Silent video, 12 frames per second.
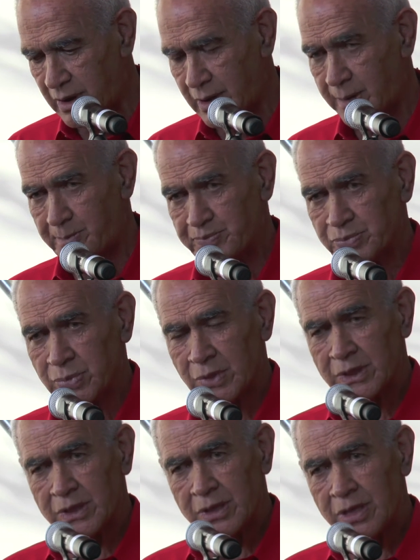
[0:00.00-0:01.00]
um,
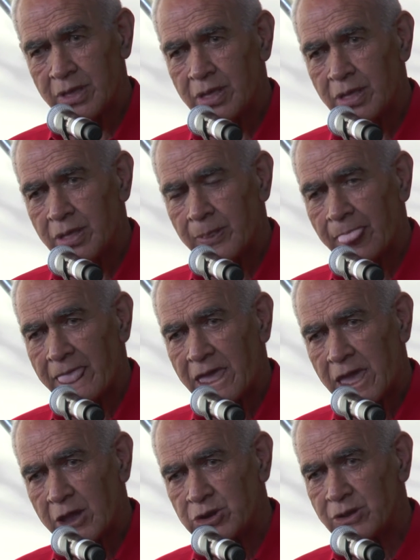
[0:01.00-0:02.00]

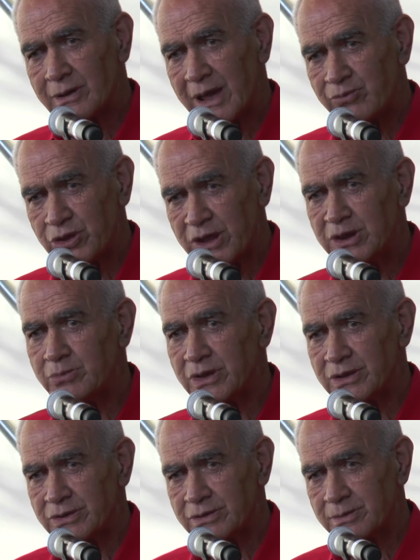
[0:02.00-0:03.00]
how do you love your
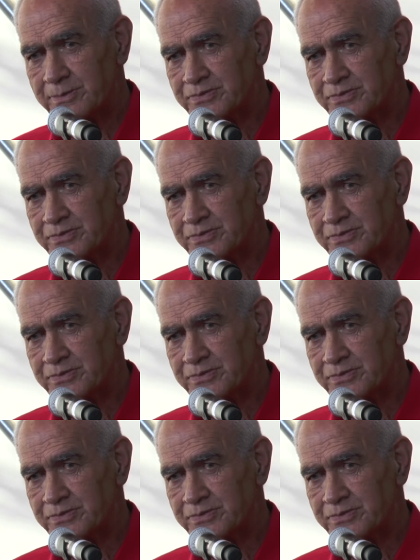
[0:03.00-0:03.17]
enemies?